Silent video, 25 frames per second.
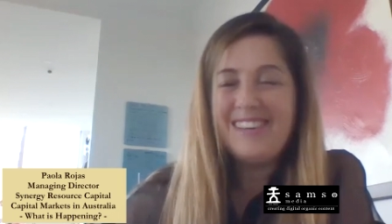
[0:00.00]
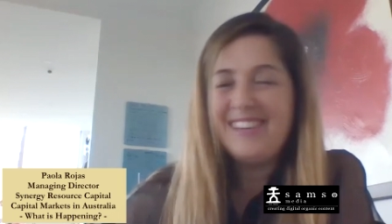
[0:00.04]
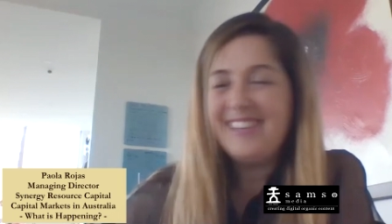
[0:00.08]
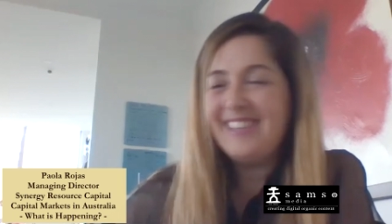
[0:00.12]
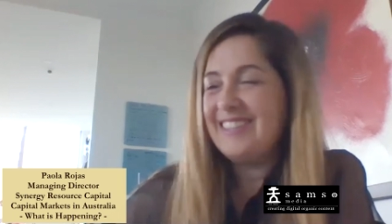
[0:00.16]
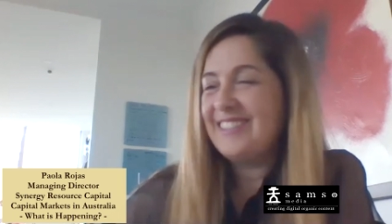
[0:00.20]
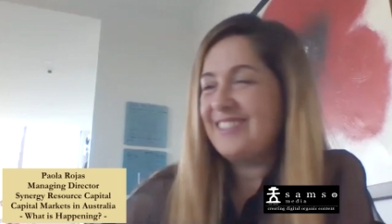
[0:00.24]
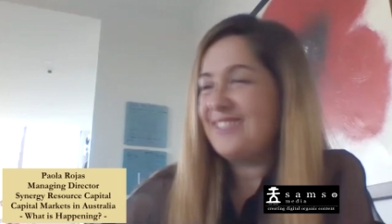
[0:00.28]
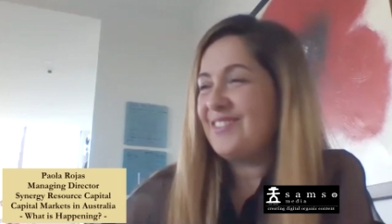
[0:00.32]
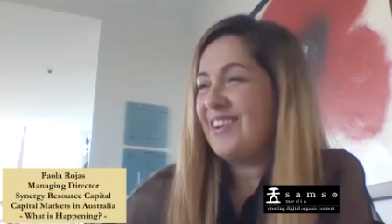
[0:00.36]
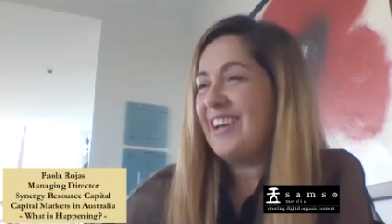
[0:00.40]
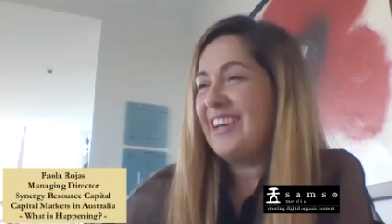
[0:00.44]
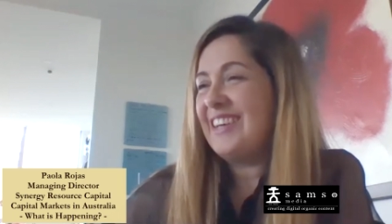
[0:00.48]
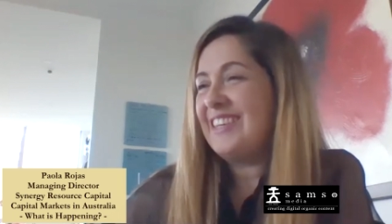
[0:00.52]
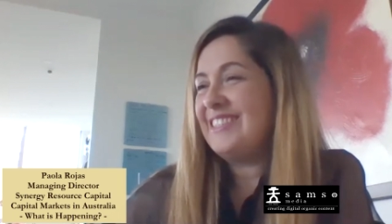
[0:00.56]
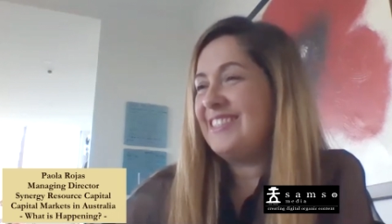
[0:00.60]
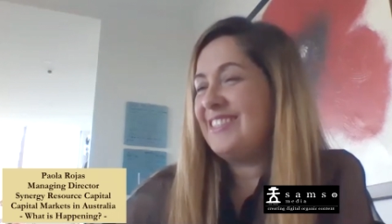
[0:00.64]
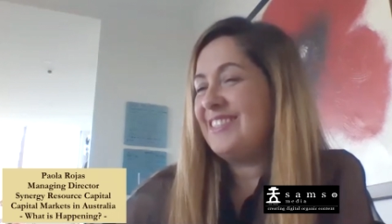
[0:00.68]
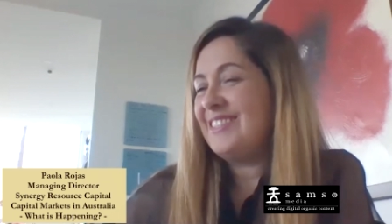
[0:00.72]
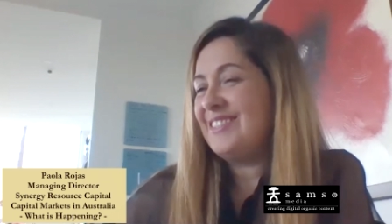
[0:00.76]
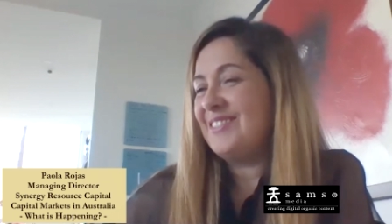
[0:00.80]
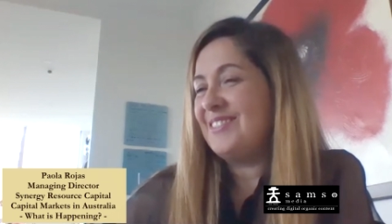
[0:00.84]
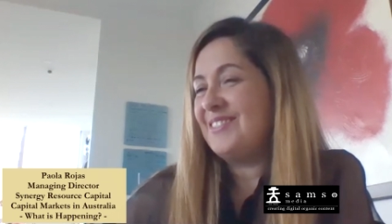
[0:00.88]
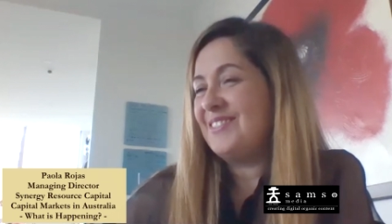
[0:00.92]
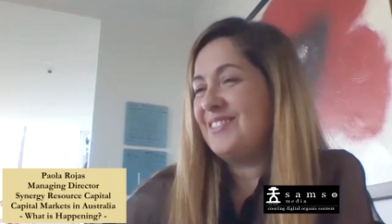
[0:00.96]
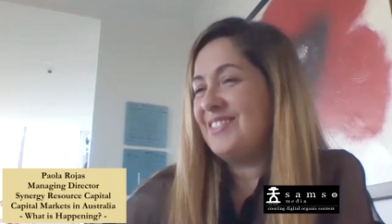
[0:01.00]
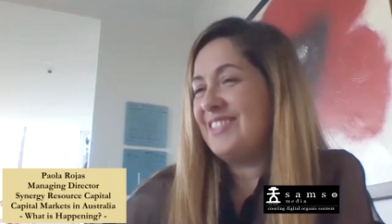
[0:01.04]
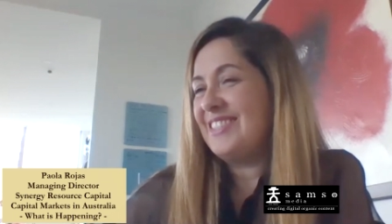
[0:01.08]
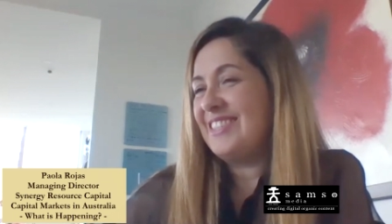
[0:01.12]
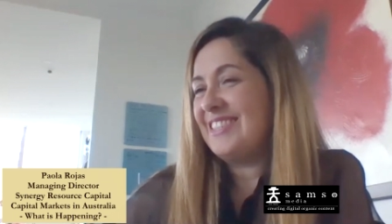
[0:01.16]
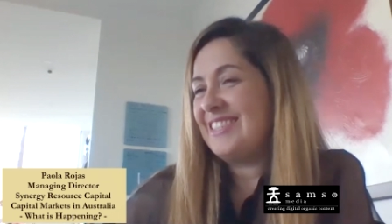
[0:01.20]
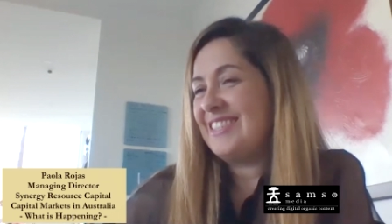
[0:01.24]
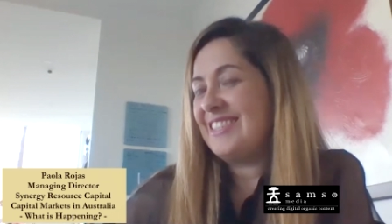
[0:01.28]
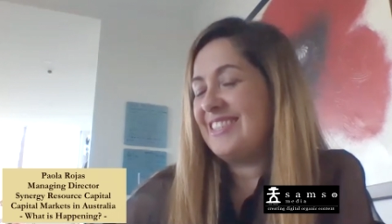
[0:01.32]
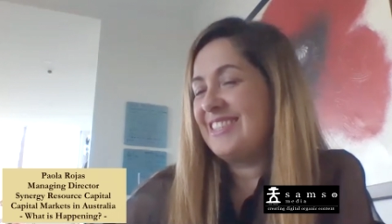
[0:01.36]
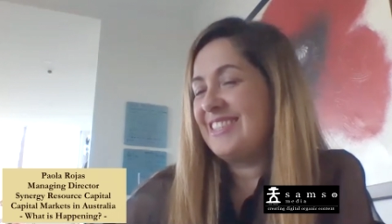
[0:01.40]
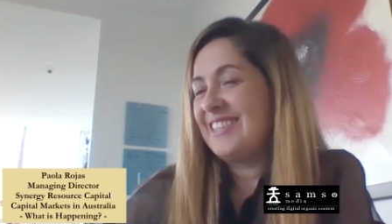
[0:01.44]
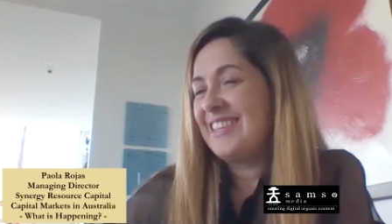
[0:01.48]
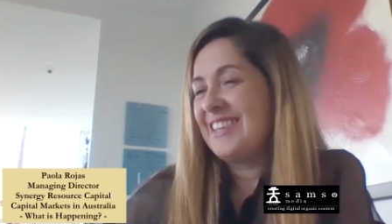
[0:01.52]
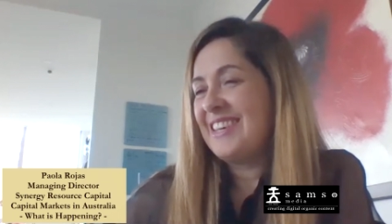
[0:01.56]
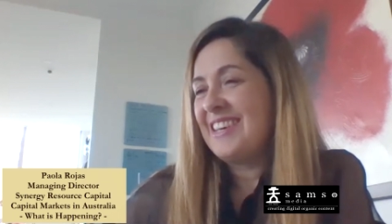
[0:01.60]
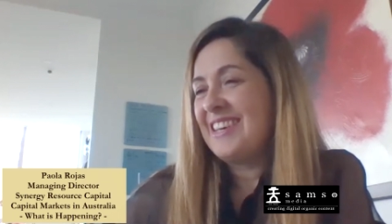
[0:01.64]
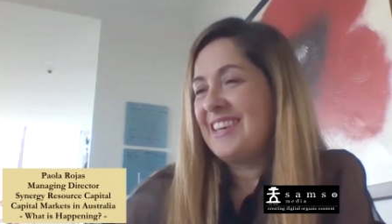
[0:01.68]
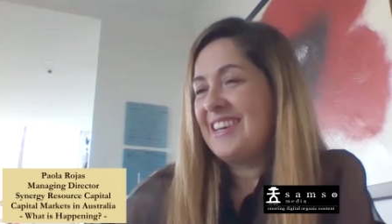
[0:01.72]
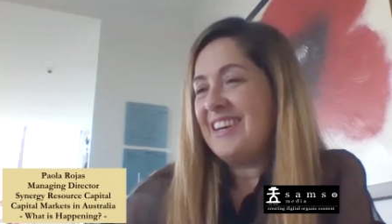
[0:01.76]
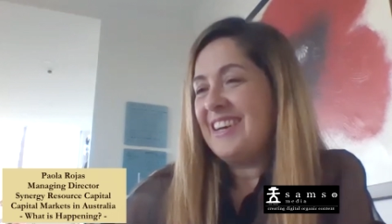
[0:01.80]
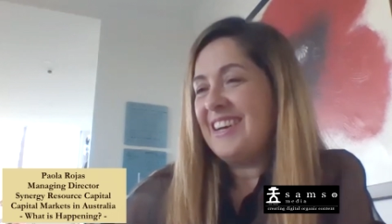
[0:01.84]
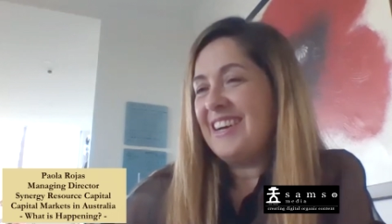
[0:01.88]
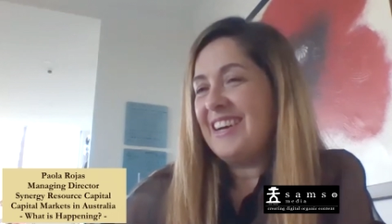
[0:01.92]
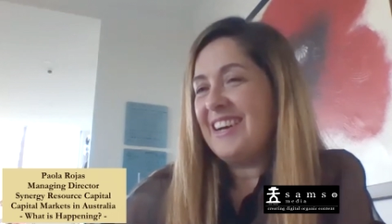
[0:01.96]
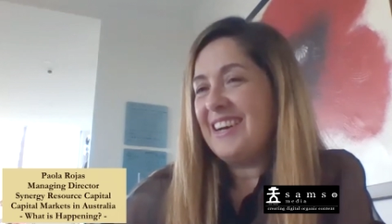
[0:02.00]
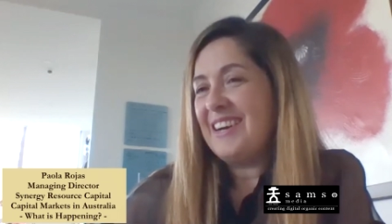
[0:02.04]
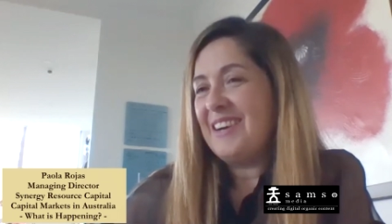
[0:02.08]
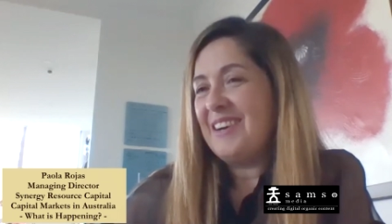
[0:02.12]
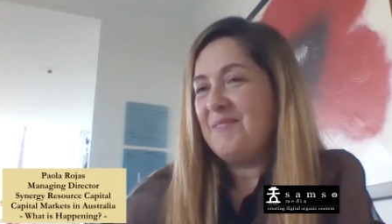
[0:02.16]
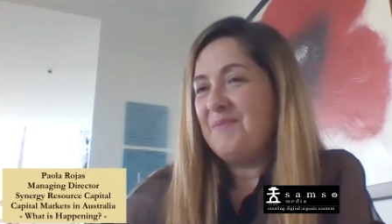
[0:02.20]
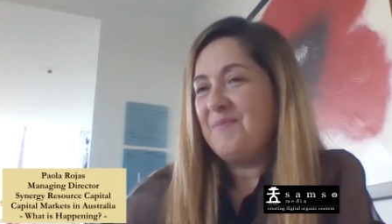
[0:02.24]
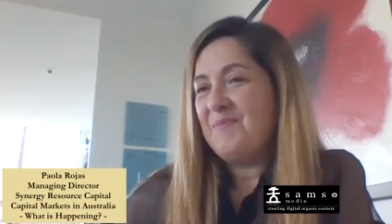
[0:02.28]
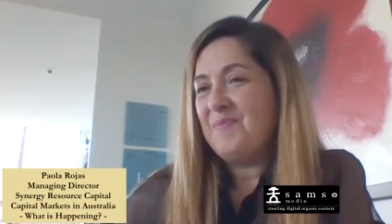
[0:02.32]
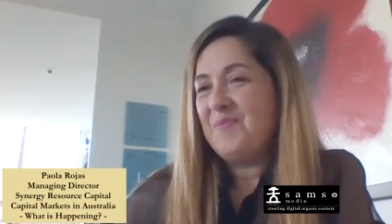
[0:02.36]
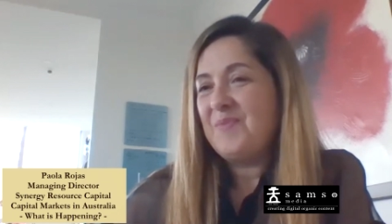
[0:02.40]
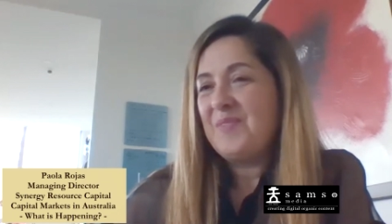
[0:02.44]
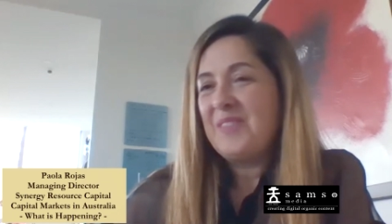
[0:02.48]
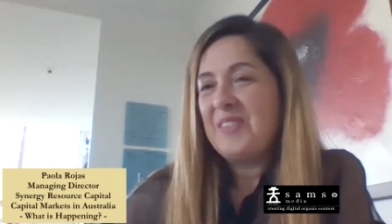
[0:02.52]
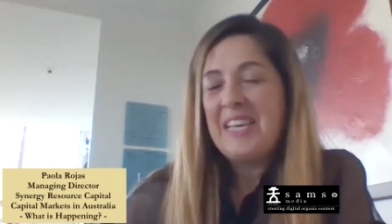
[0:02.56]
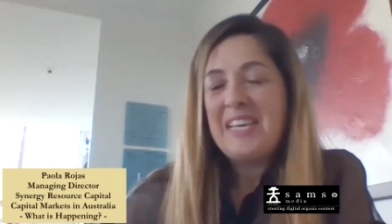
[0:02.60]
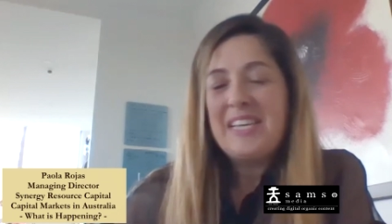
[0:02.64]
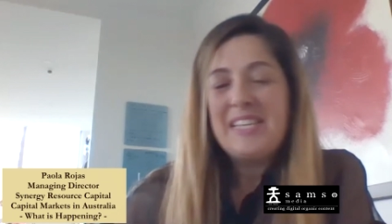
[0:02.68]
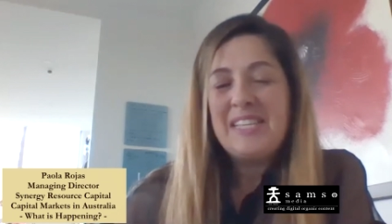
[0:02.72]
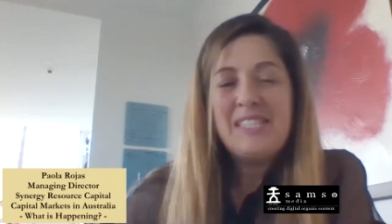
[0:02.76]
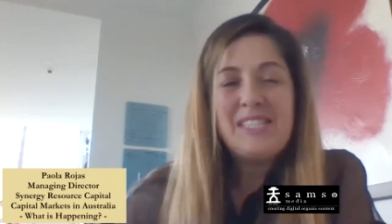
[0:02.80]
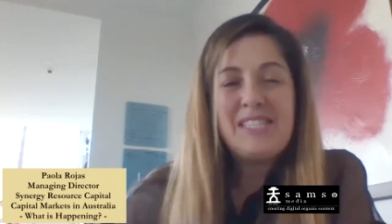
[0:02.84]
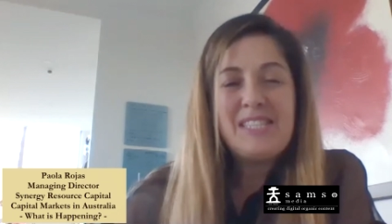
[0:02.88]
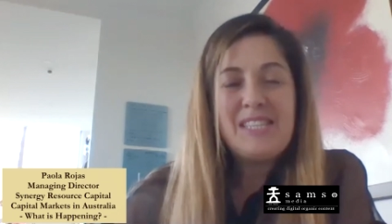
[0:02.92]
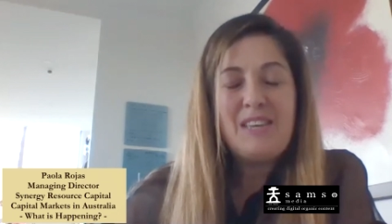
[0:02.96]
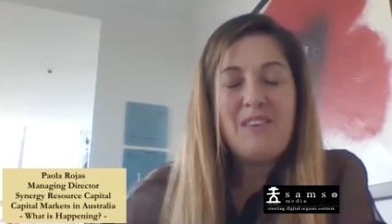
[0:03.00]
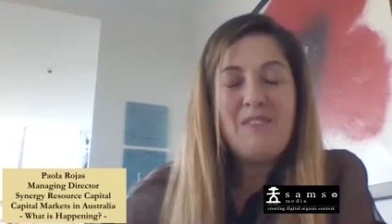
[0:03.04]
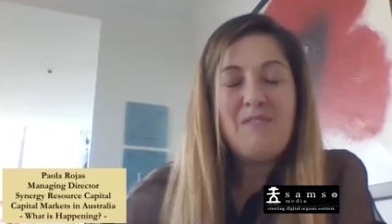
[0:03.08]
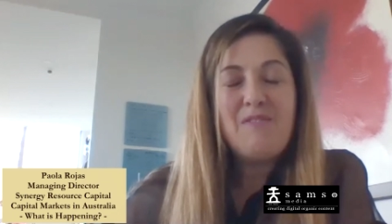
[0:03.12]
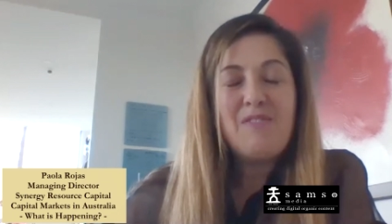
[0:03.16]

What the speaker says: and trying to just see